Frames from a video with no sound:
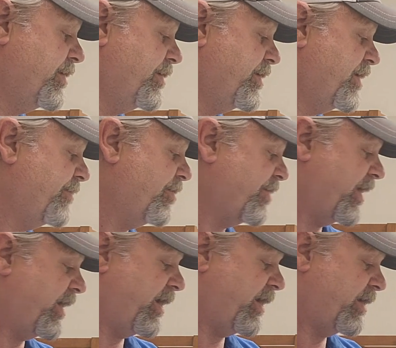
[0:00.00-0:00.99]
Your AA
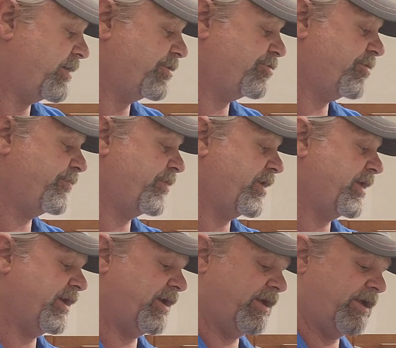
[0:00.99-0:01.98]
and your AAA
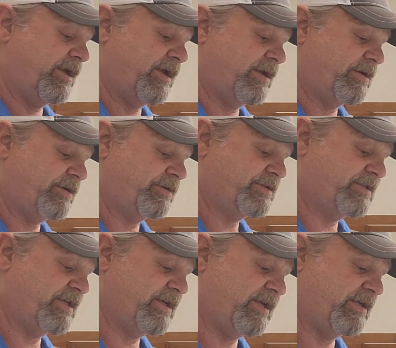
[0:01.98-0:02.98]
and your
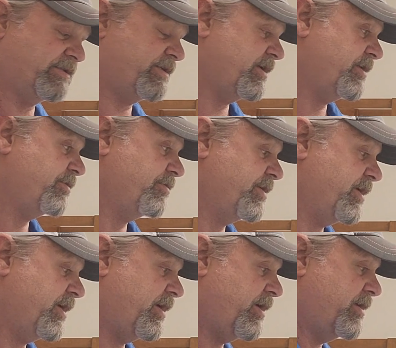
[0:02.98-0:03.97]
C's and your
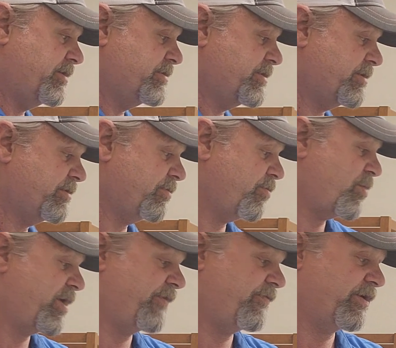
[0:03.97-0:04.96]
D's and
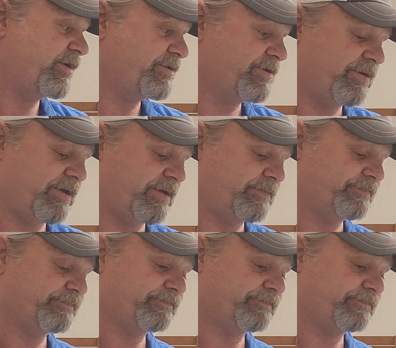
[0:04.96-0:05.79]
whatever else you need.